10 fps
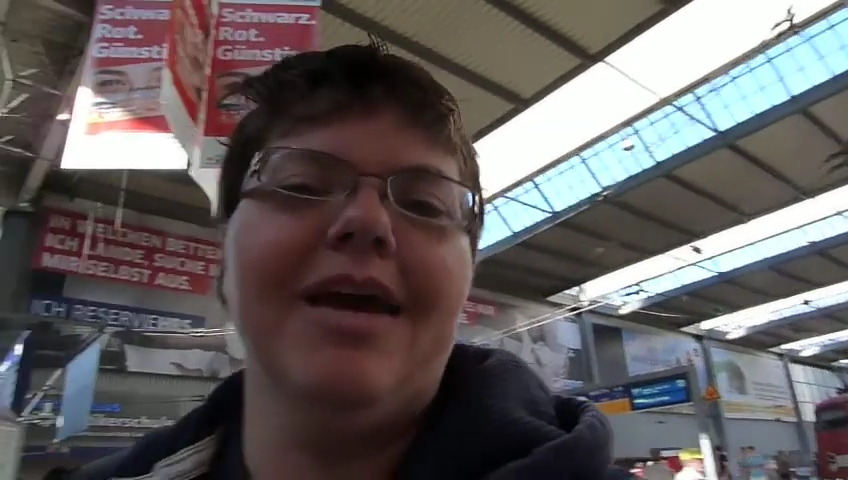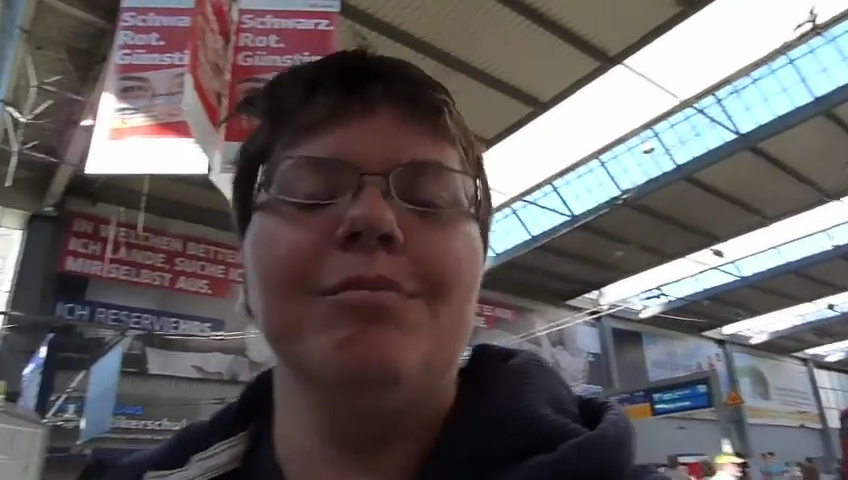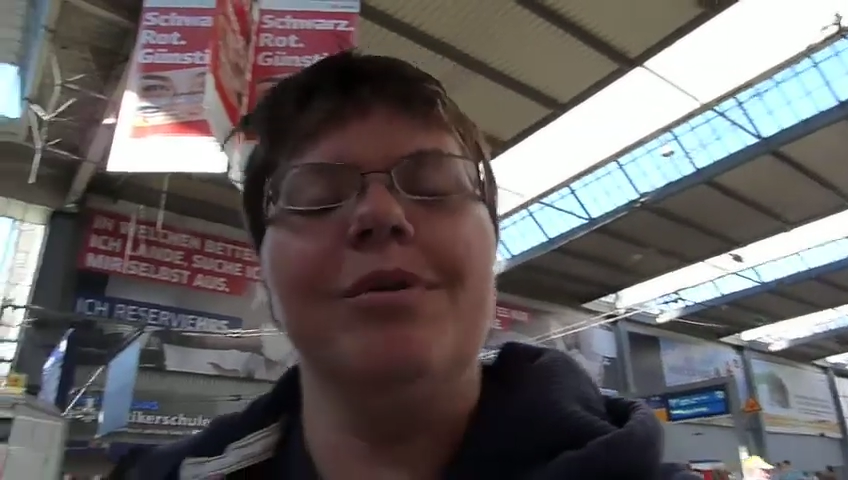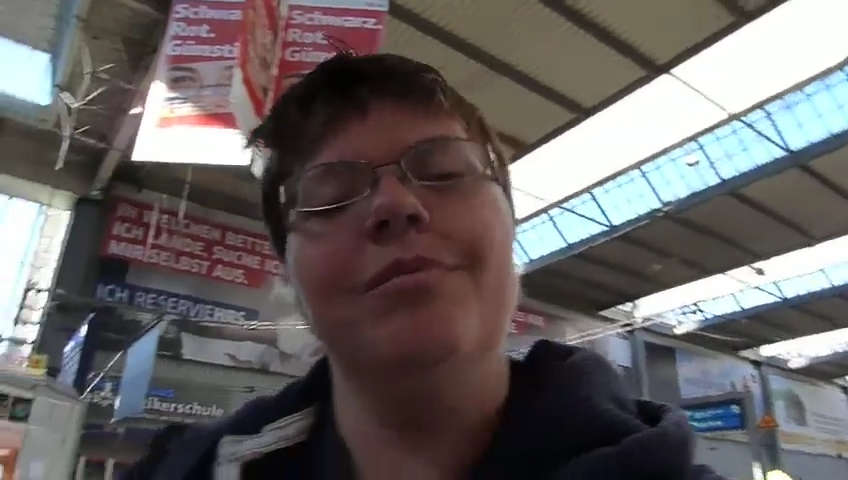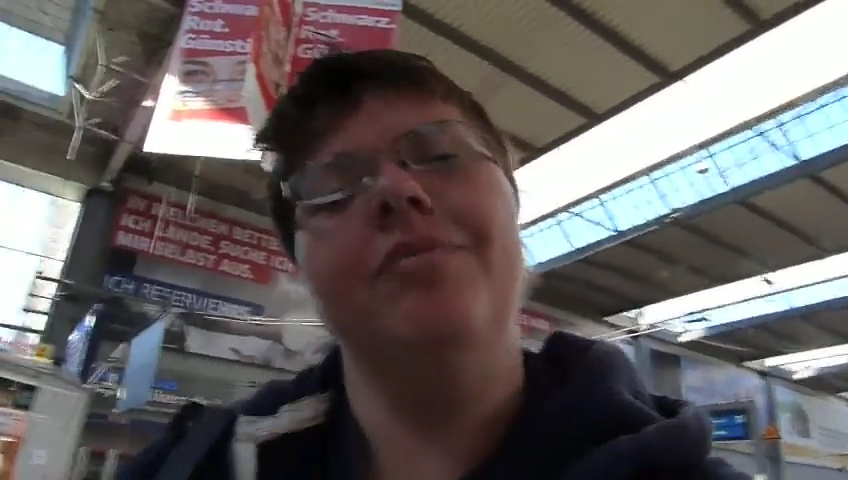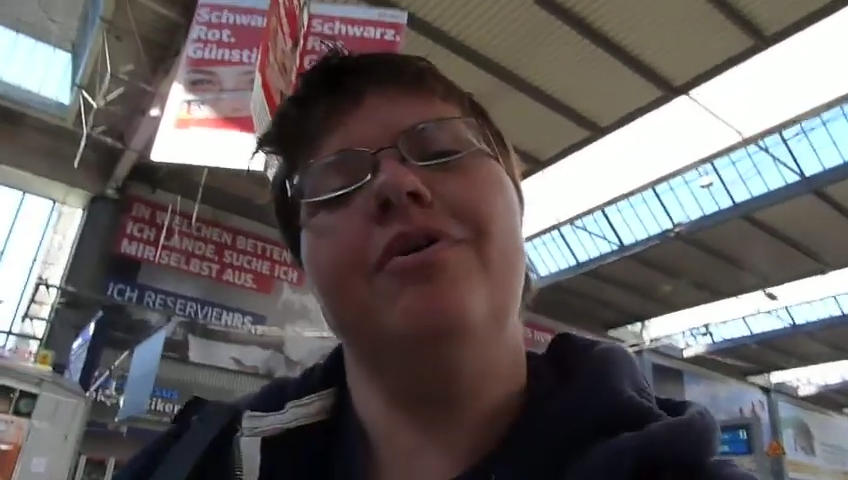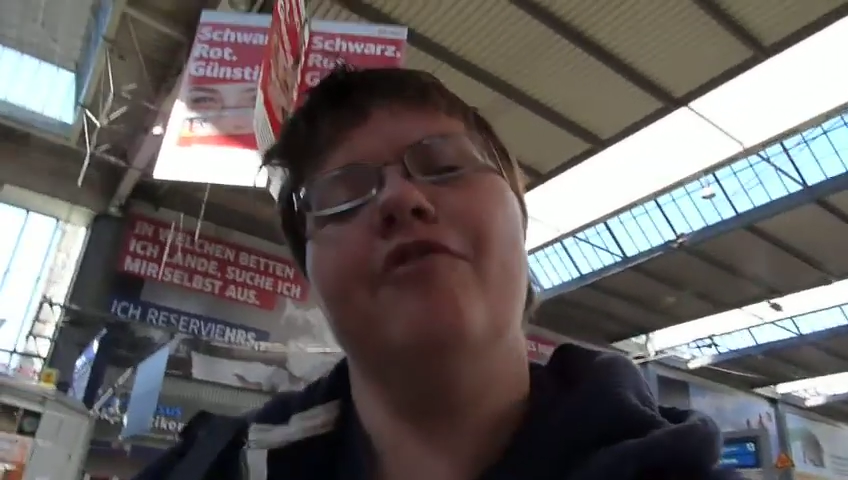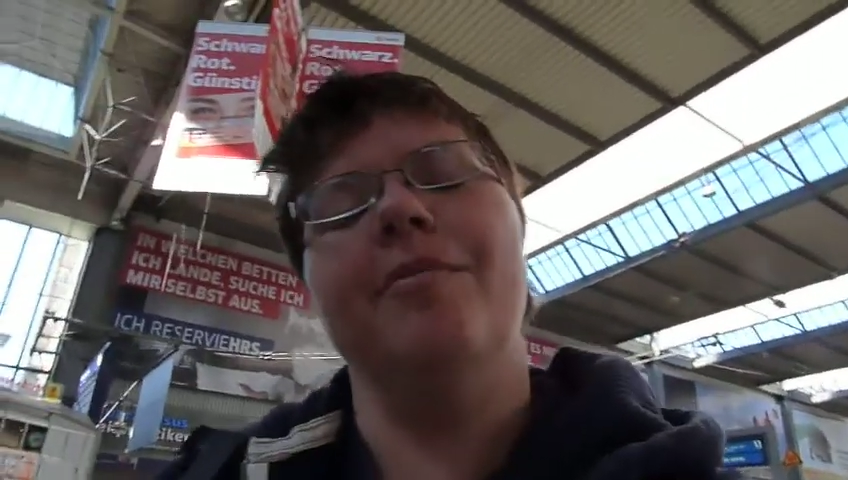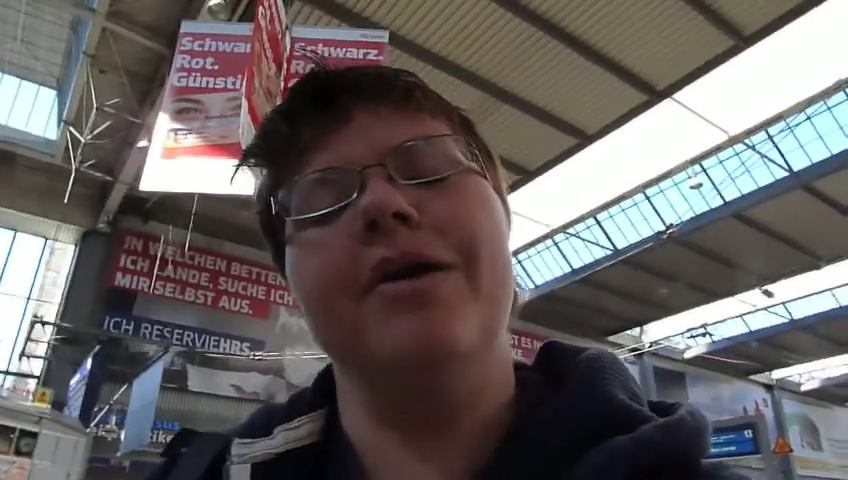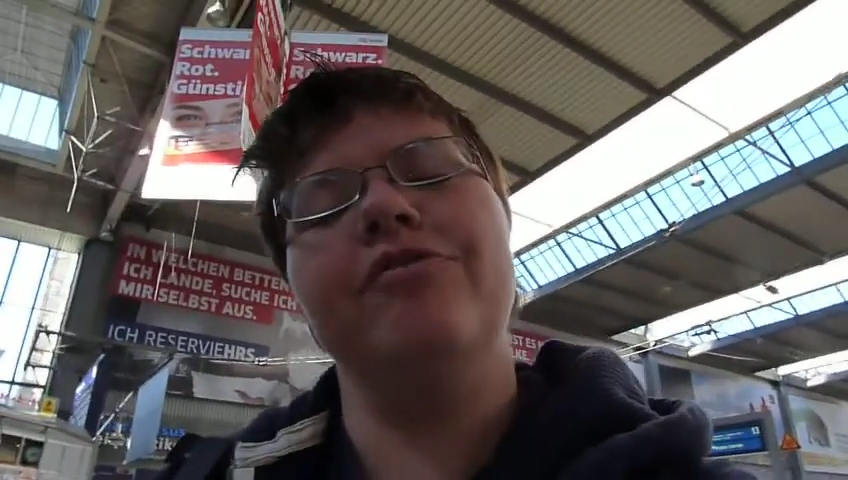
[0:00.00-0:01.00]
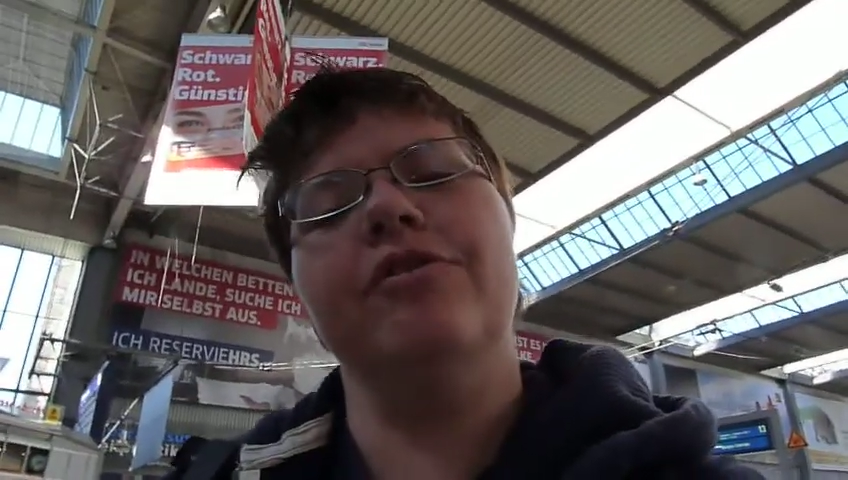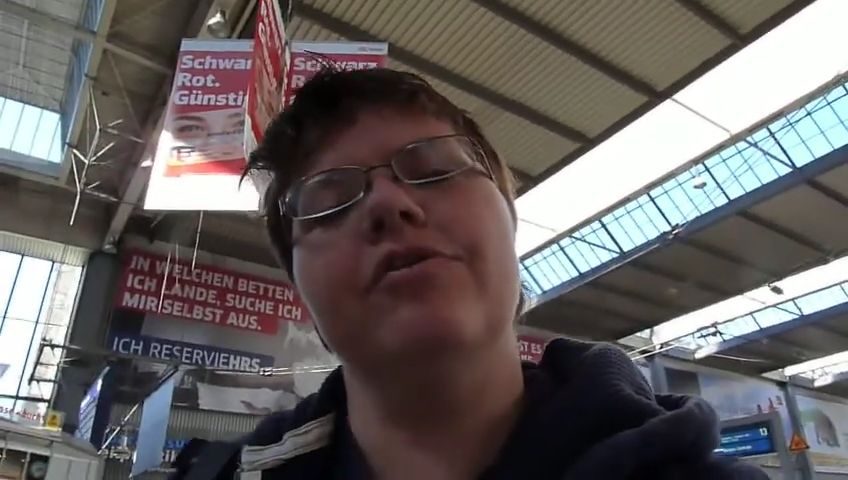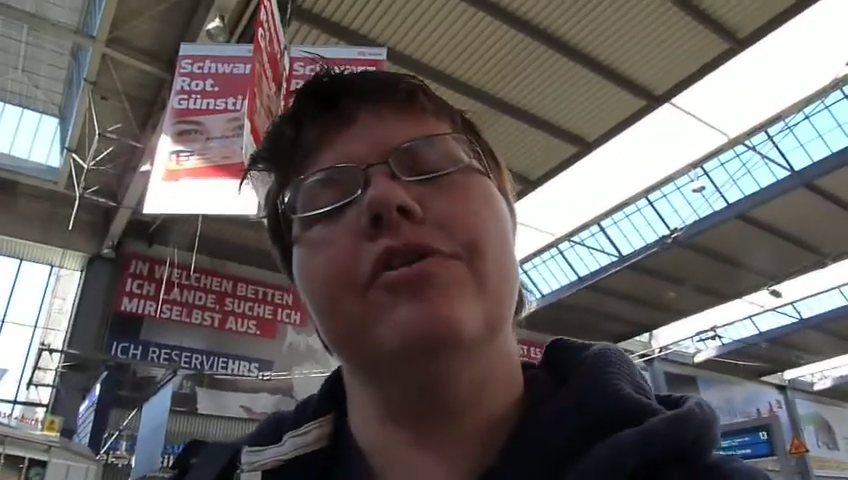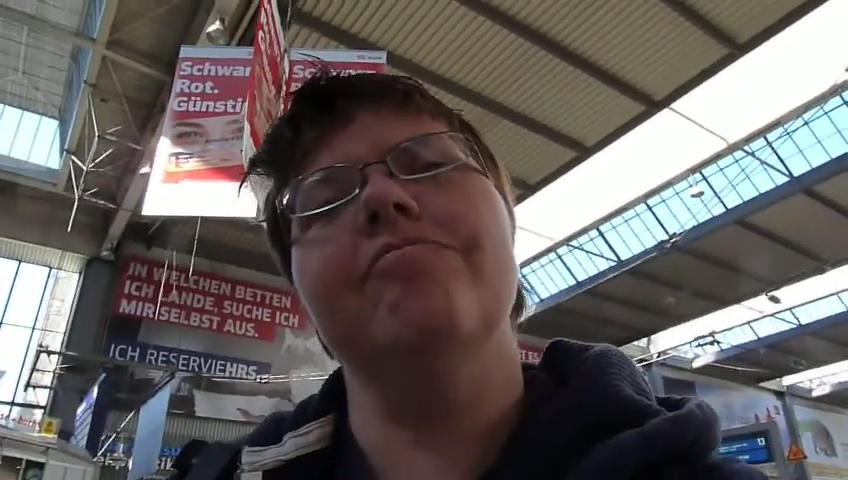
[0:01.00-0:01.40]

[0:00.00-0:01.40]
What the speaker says: emblem over my shoulder.